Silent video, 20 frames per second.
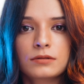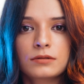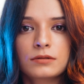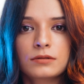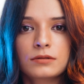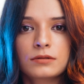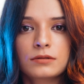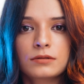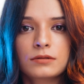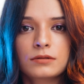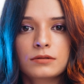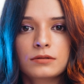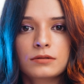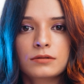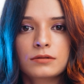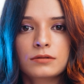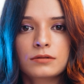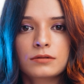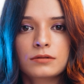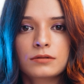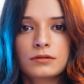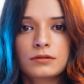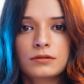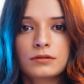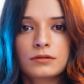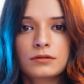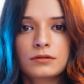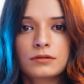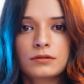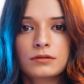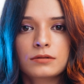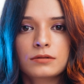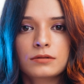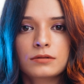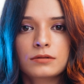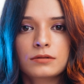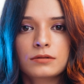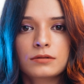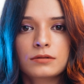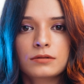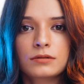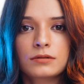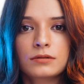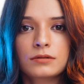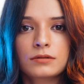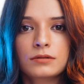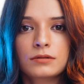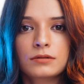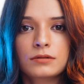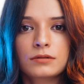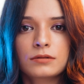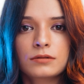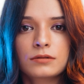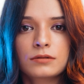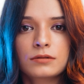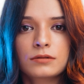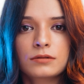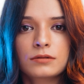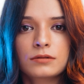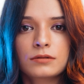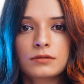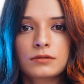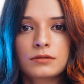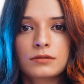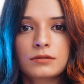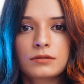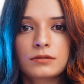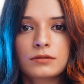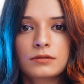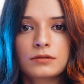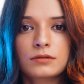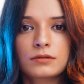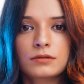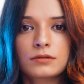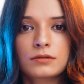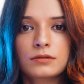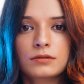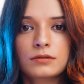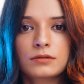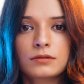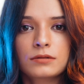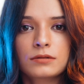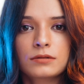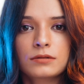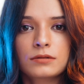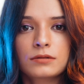This is a still picture; no speech is visible.